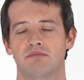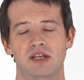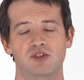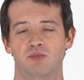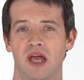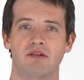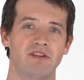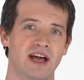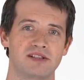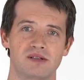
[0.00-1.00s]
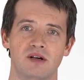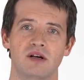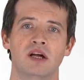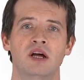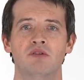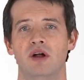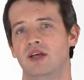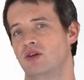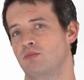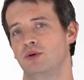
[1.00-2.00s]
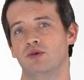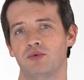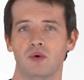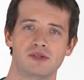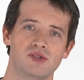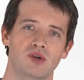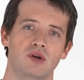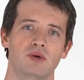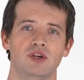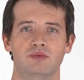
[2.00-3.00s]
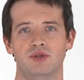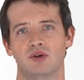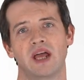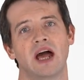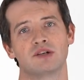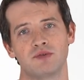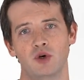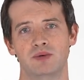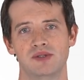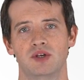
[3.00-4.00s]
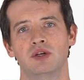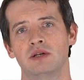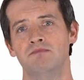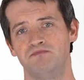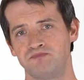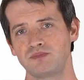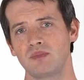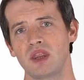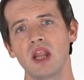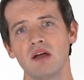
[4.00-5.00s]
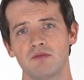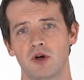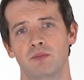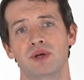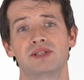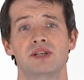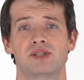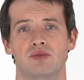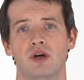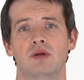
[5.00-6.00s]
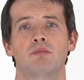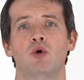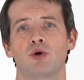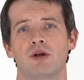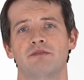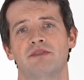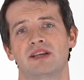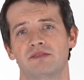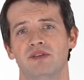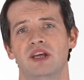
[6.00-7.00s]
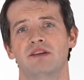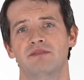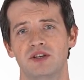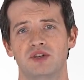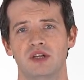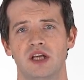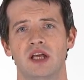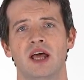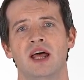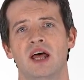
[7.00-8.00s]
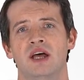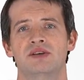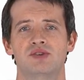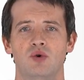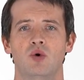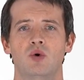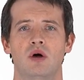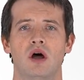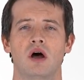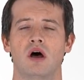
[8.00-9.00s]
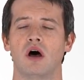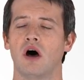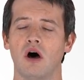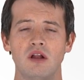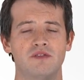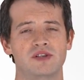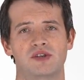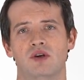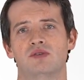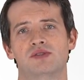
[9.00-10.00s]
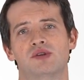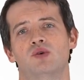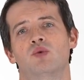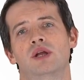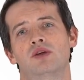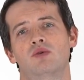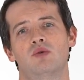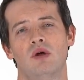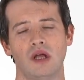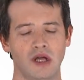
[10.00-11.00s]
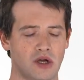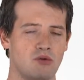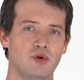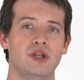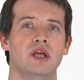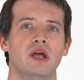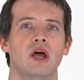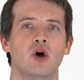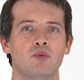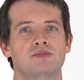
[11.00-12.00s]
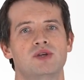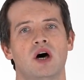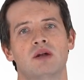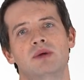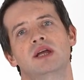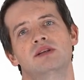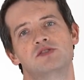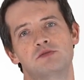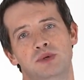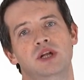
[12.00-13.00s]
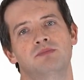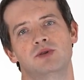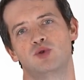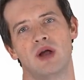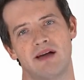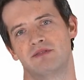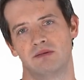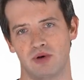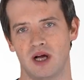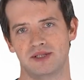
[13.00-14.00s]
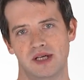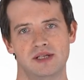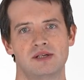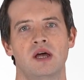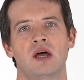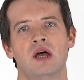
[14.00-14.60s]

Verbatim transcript: gets you paid faster, right? You can bill for it sooner, which helps your cash flow position for your business to run more effectively and efficiently. So all of this goes to when you really help to automate and speed up the drafting process,